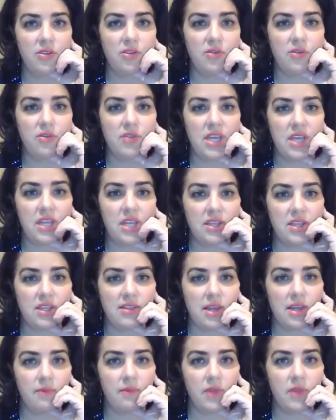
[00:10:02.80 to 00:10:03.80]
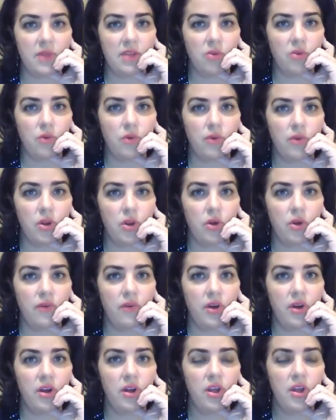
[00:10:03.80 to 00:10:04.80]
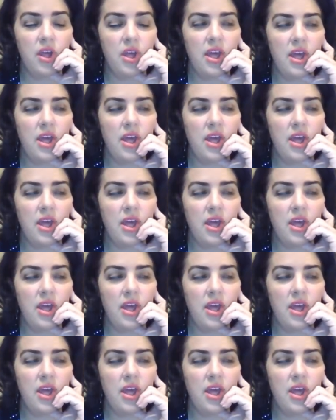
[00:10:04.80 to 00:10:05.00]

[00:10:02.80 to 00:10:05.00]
used to eating the same things over and over.